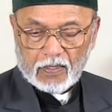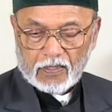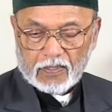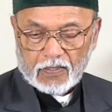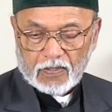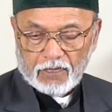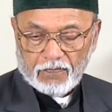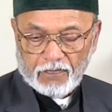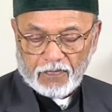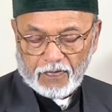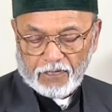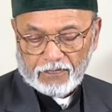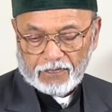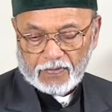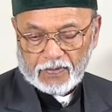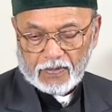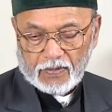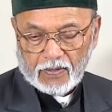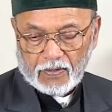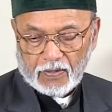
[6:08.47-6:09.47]
V
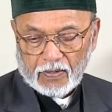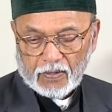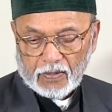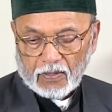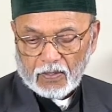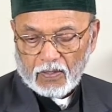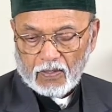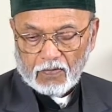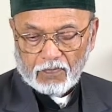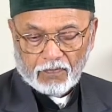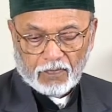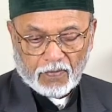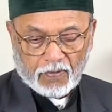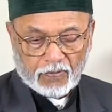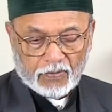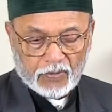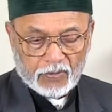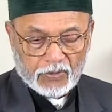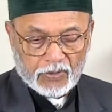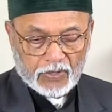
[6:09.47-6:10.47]
called for a
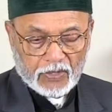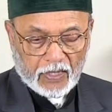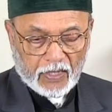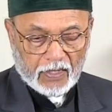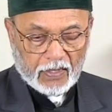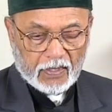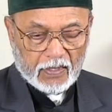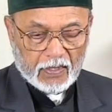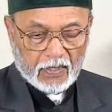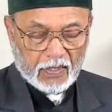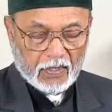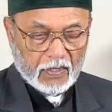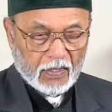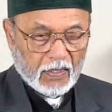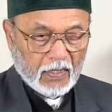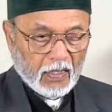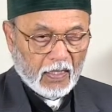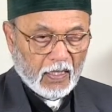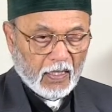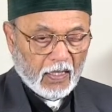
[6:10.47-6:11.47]
crusade,
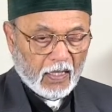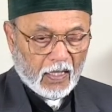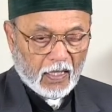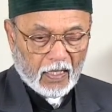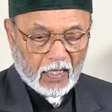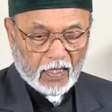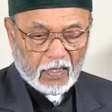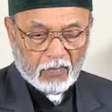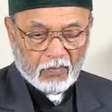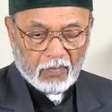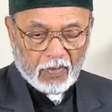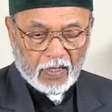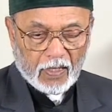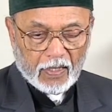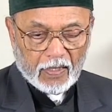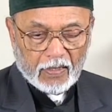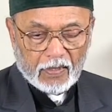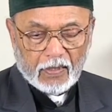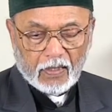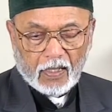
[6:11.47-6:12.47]
and a
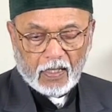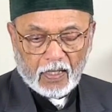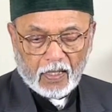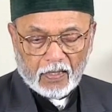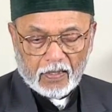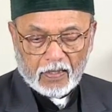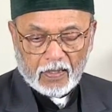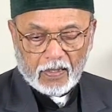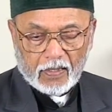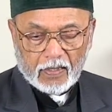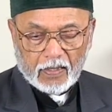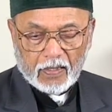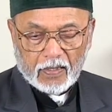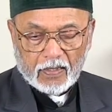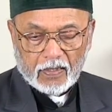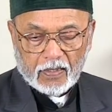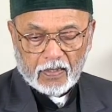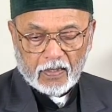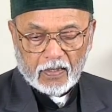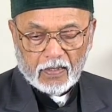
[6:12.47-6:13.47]
combined
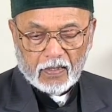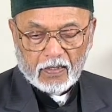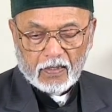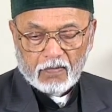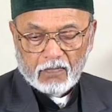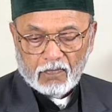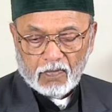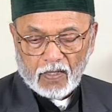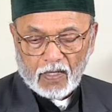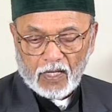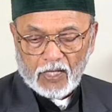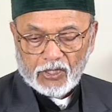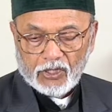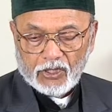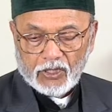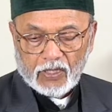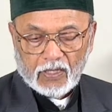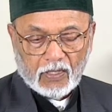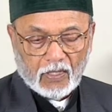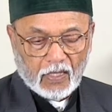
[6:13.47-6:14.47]
Hungarian,
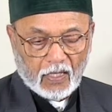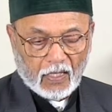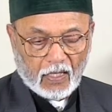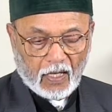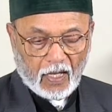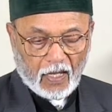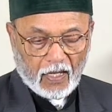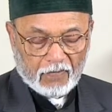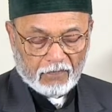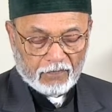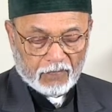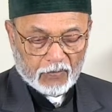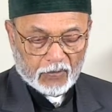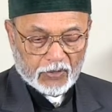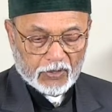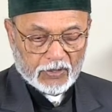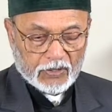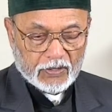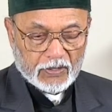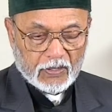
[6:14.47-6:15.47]
Wallachian land
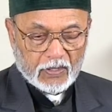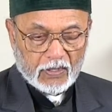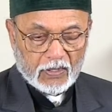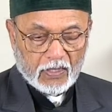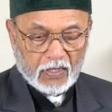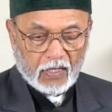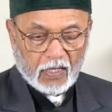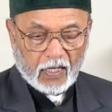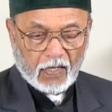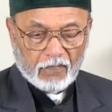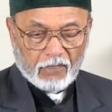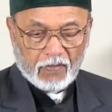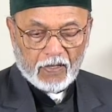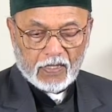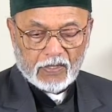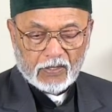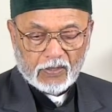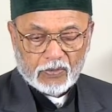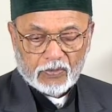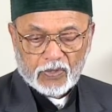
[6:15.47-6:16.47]
force
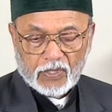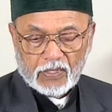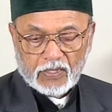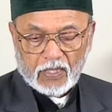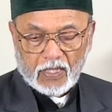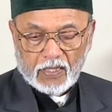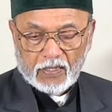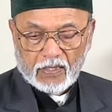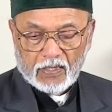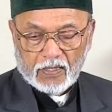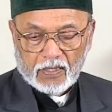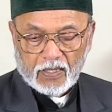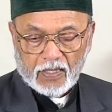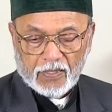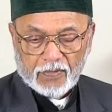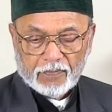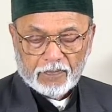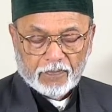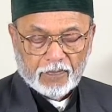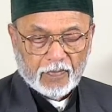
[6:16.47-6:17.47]
advanced towards
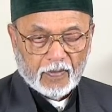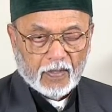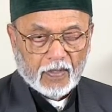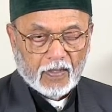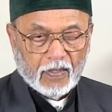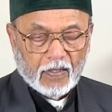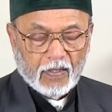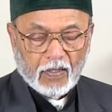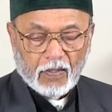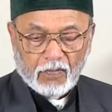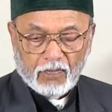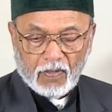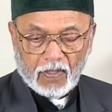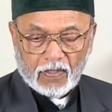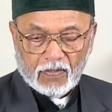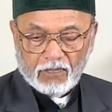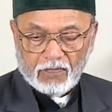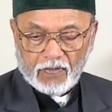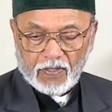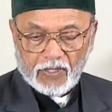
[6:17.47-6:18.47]
Edirne, while
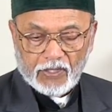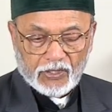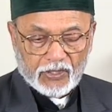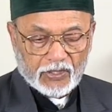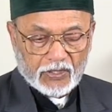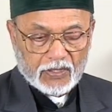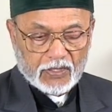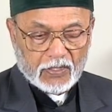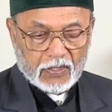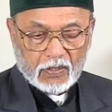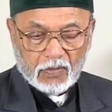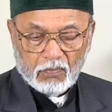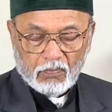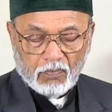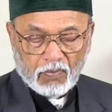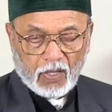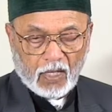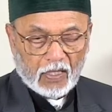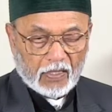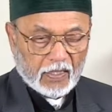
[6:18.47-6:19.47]
the Venetians
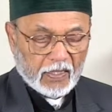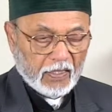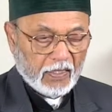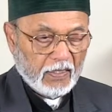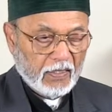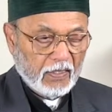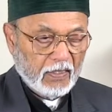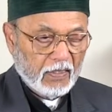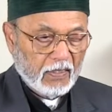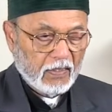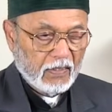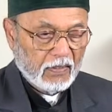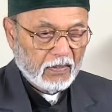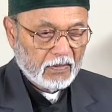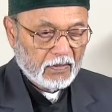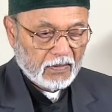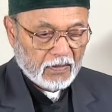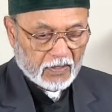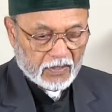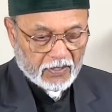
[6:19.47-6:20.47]
blockaded
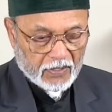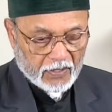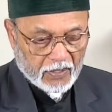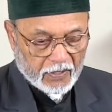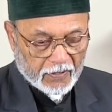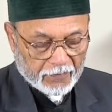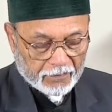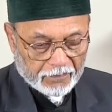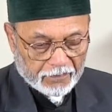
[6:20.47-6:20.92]
the sea.